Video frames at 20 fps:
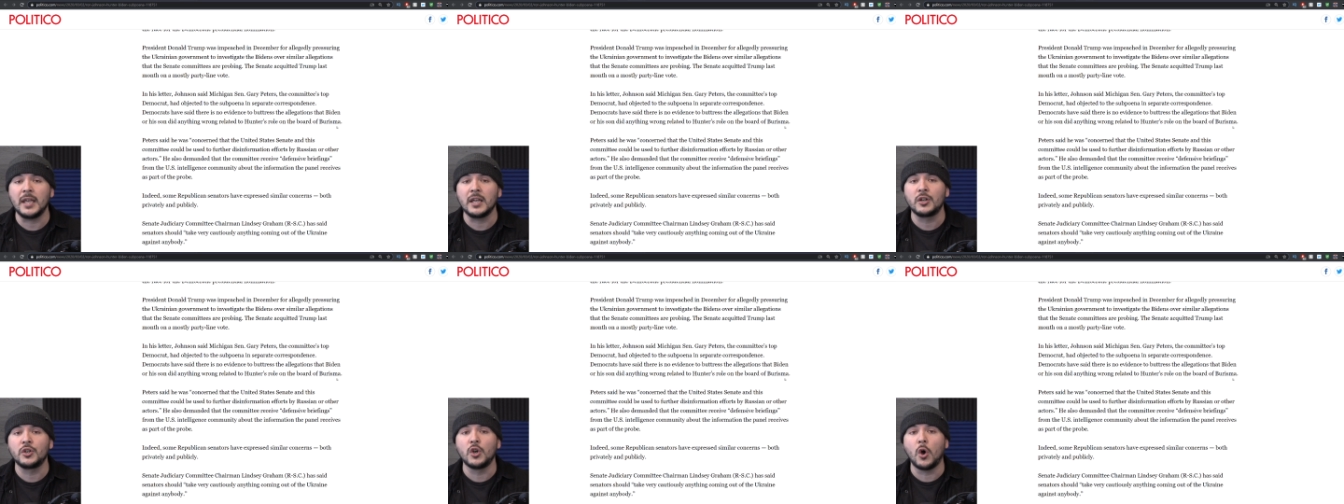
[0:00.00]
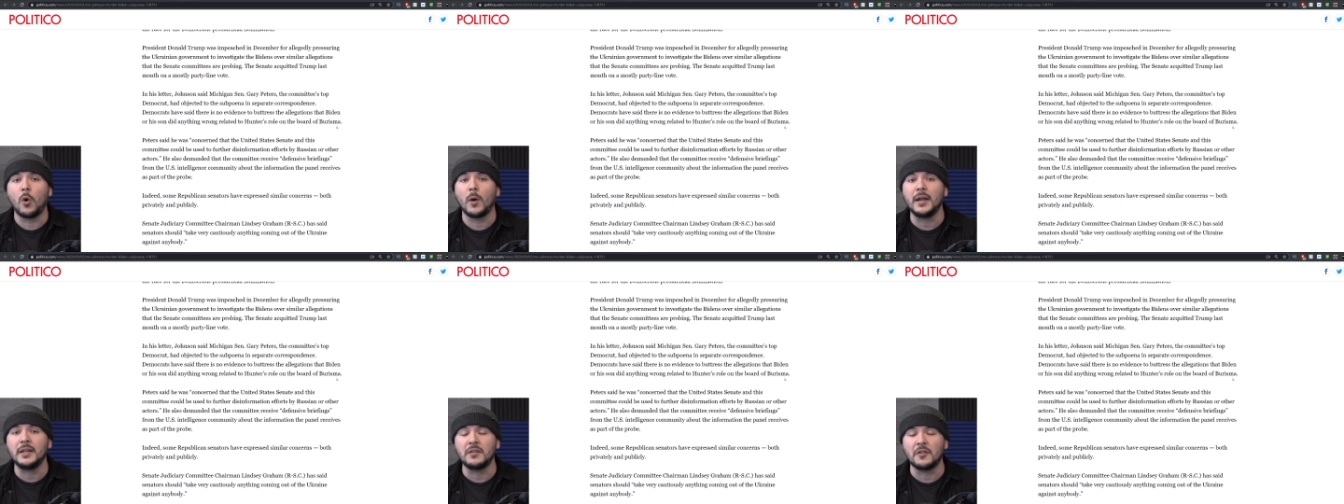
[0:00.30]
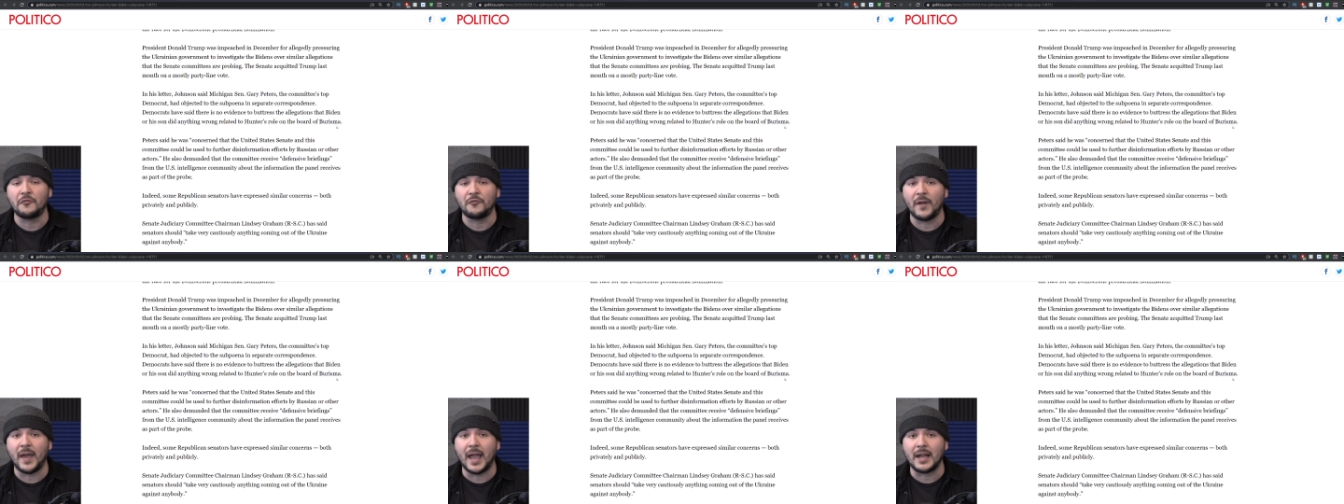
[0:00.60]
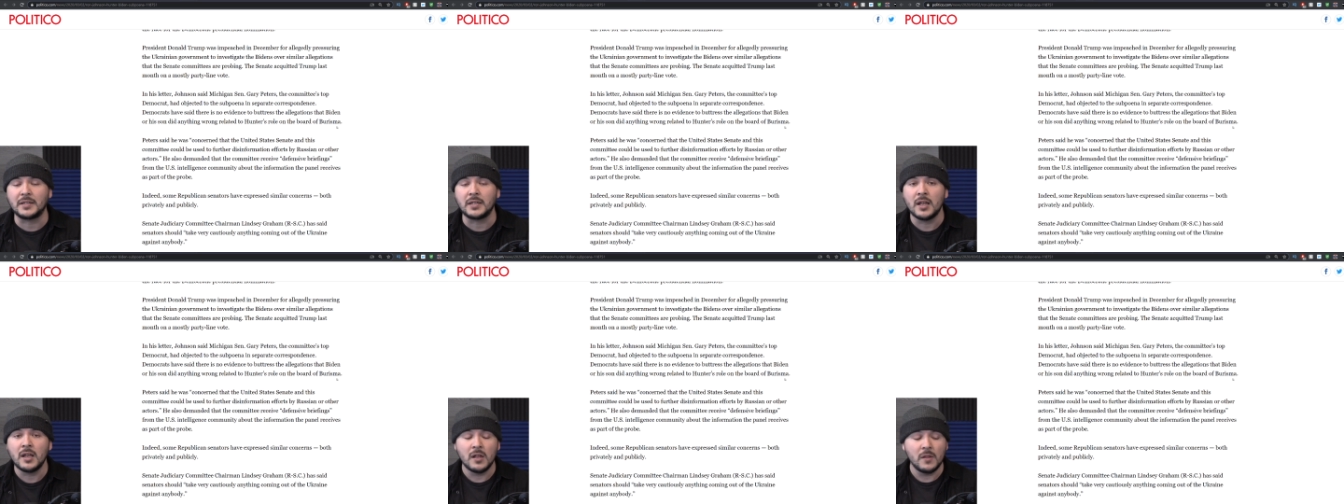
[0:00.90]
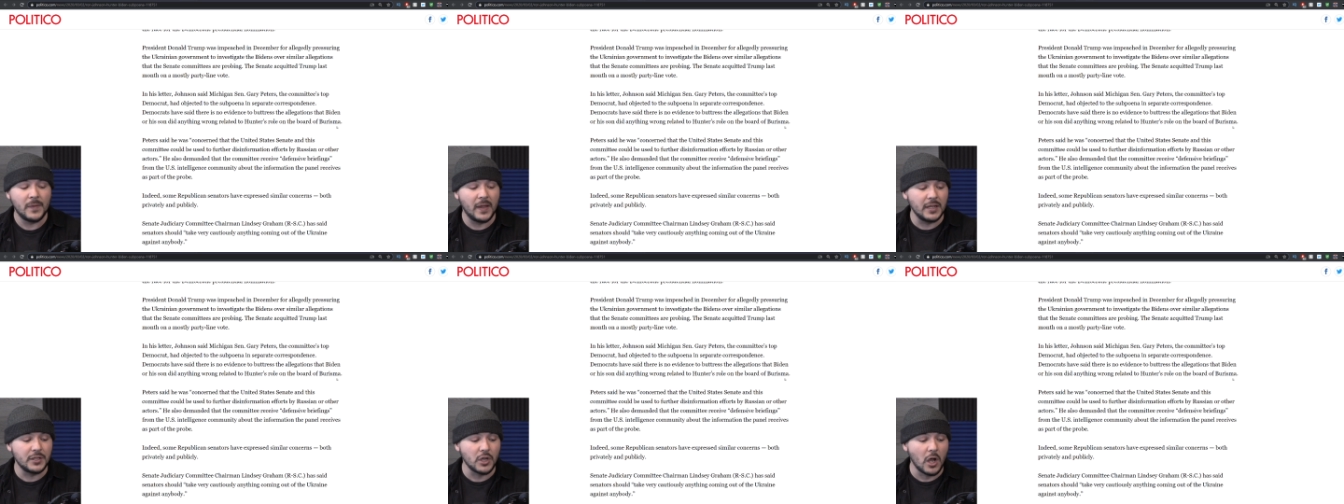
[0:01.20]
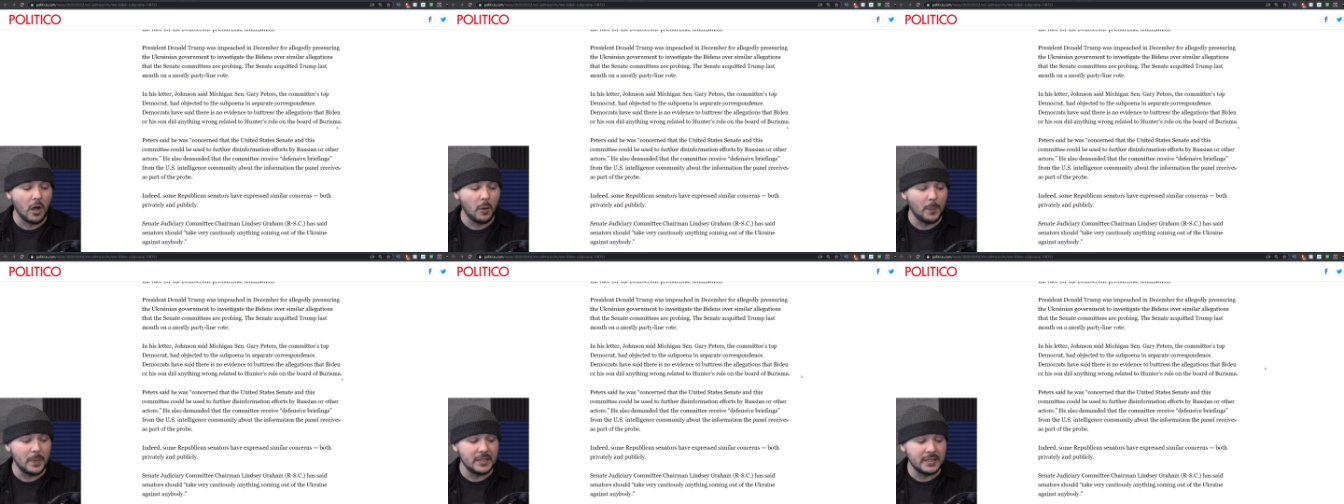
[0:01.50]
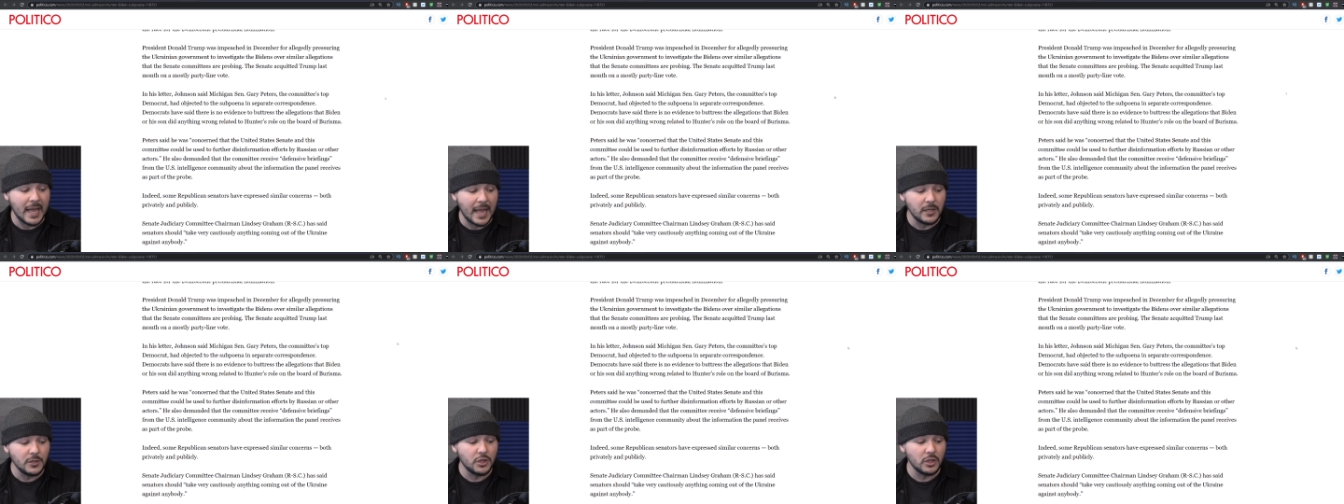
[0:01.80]
ignoring the fact that it's all
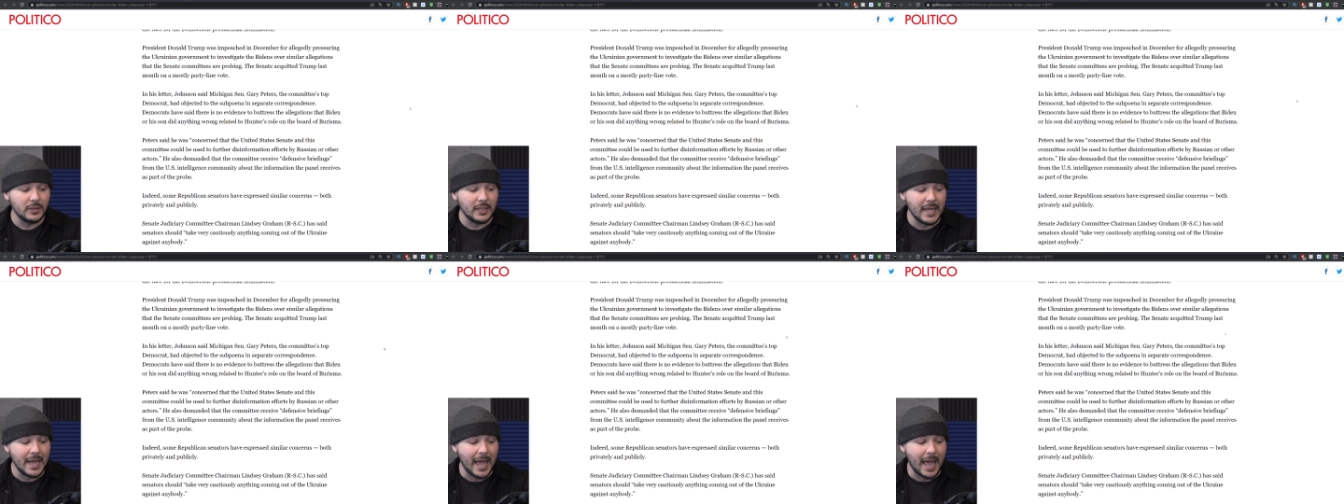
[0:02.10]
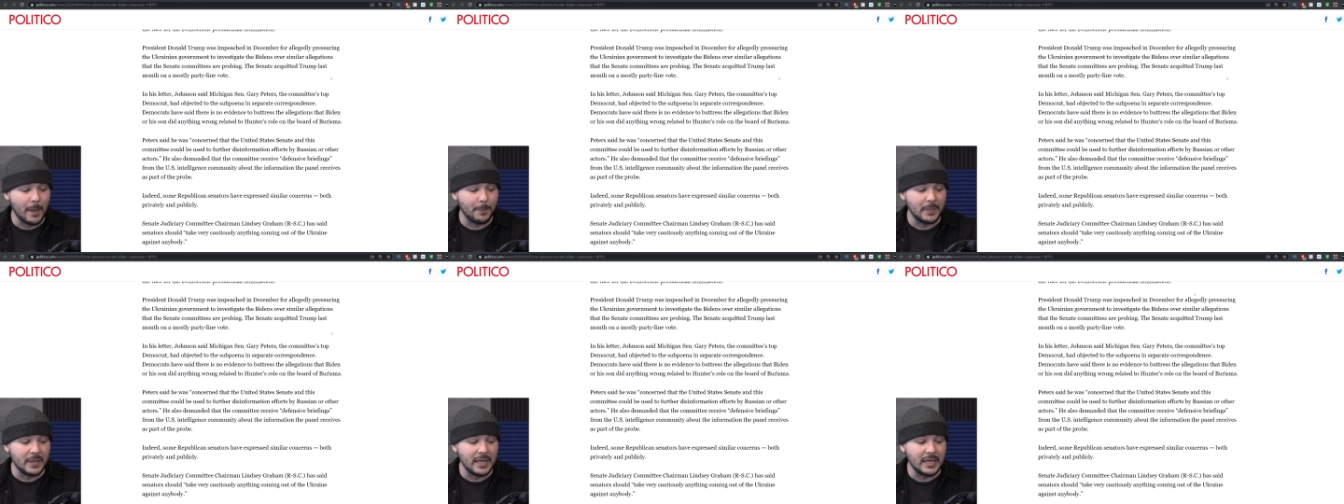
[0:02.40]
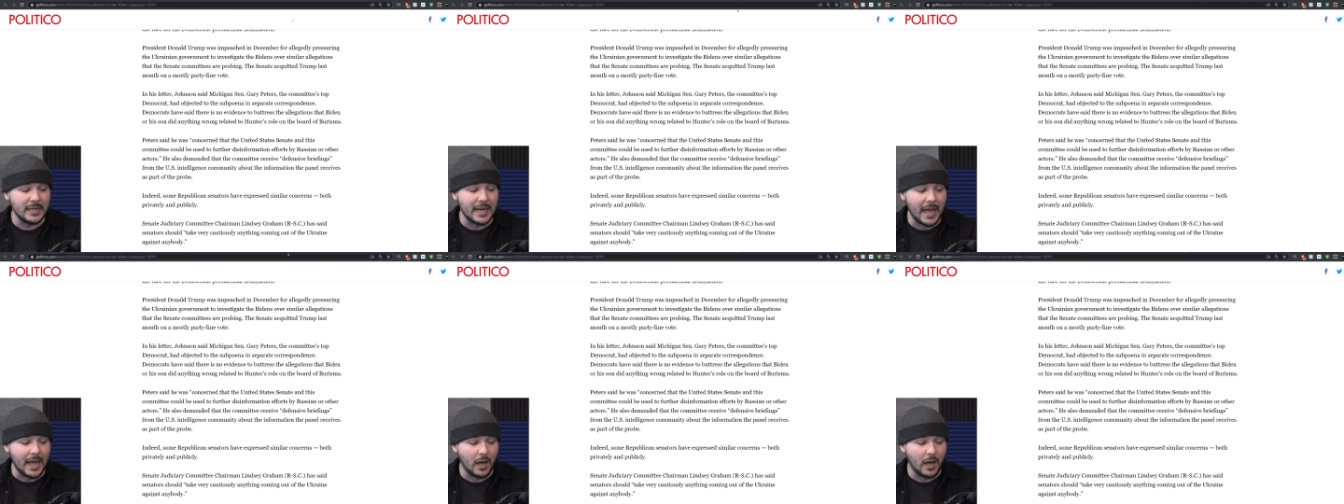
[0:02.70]
potentially happening